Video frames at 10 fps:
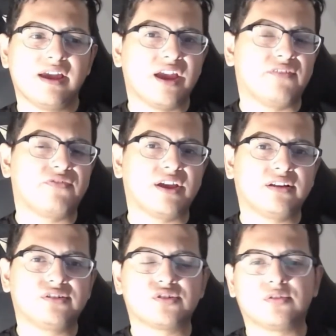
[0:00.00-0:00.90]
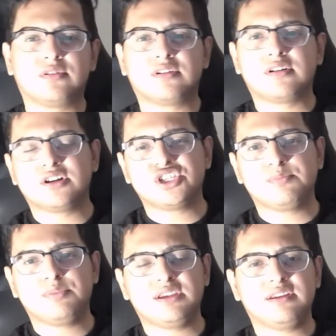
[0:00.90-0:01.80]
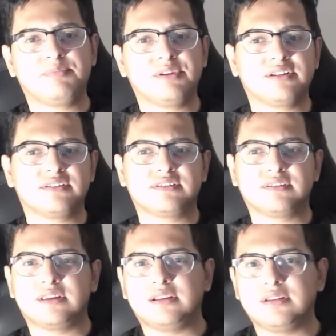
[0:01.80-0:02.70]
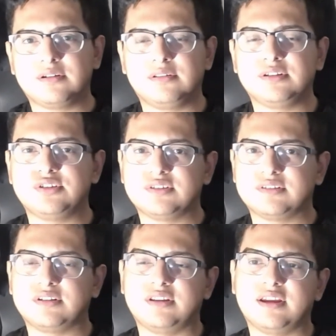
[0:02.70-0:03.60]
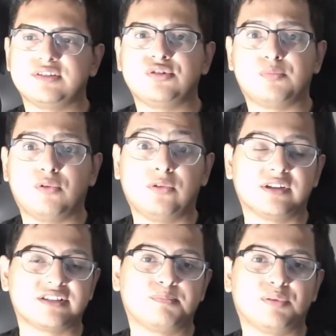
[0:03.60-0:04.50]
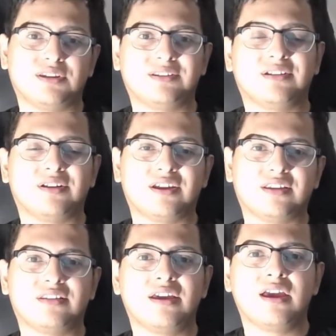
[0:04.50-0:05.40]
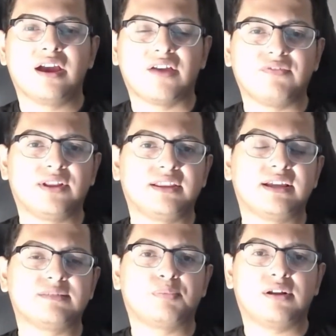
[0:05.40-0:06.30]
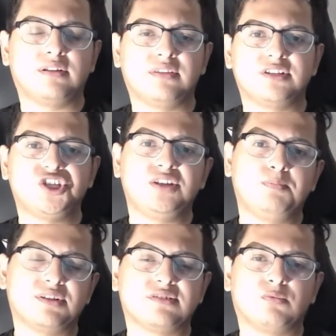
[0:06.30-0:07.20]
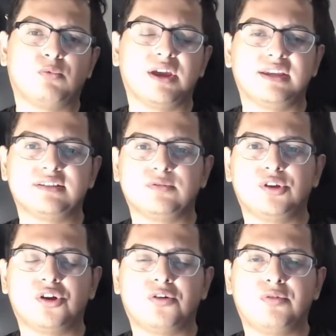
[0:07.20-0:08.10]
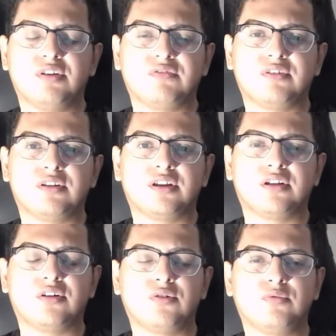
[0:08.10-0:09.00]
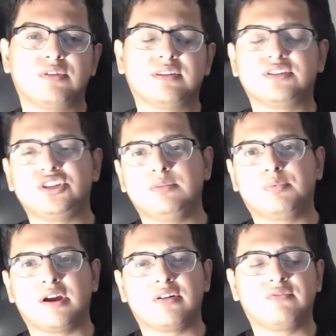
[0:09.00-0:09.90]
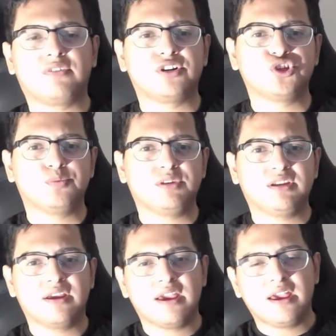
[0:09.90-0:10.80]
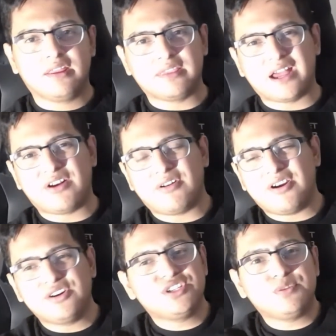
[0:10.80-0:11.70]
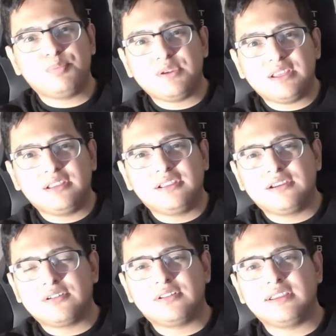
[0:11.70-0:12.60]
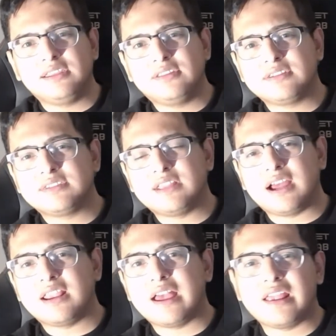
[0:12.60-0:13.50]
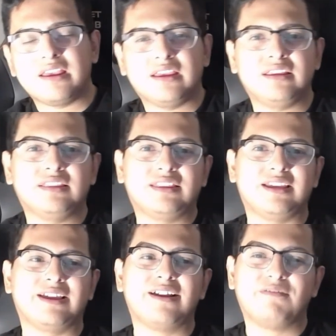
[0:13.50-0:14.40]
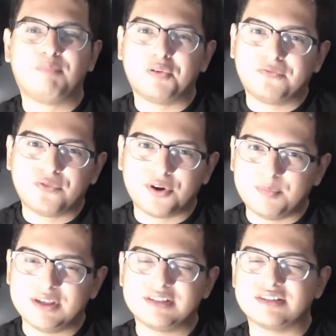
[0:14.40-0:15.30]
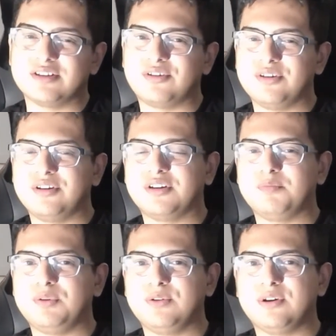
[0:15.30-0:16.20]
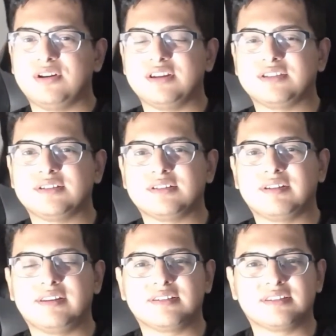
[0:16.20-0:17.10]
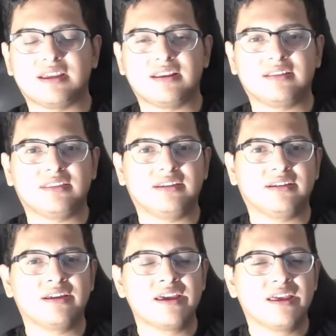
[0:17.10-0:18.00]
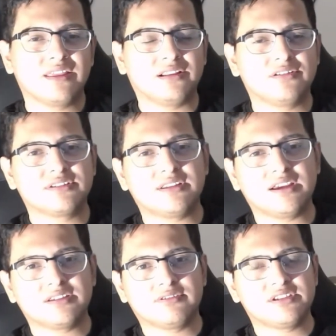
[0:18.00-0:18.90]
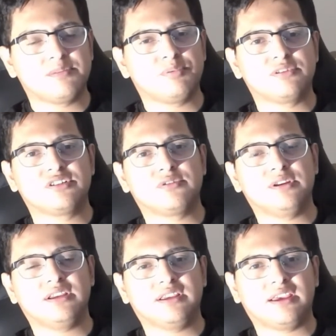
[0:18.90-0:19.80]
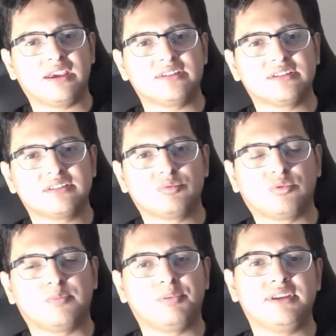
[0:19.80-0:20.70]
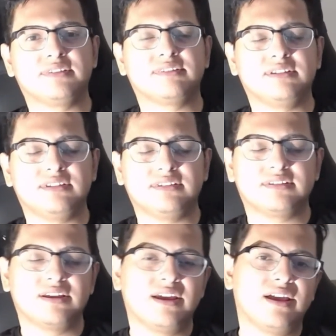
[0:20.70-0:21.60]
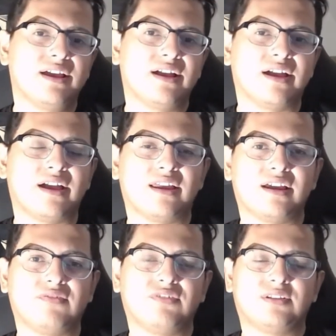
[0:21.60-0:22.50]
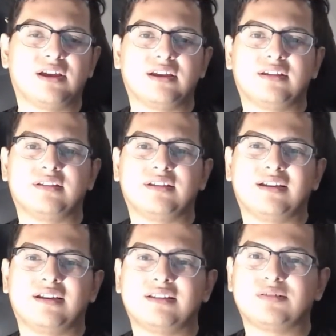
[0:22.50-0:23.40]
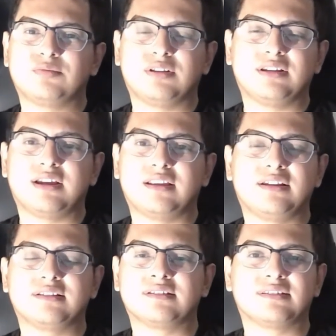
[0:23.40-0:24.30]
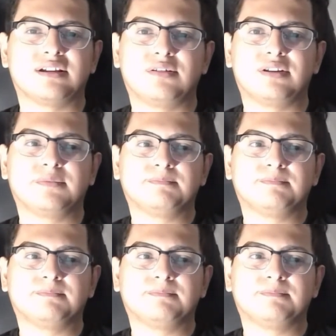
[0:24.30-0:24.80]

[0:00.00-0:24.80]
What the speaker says: fan controller or RGB, because they literally just connect to your Molex pin. And I feel like that's probably the cheapest way to go if you're gonna go with the cheap route of RGB. Now, RGB literally does not add anything of performance on your computer. It's just an aesthetic thing that looks nice on tempered screen cases for PCs, and I feel like it's really not necessary.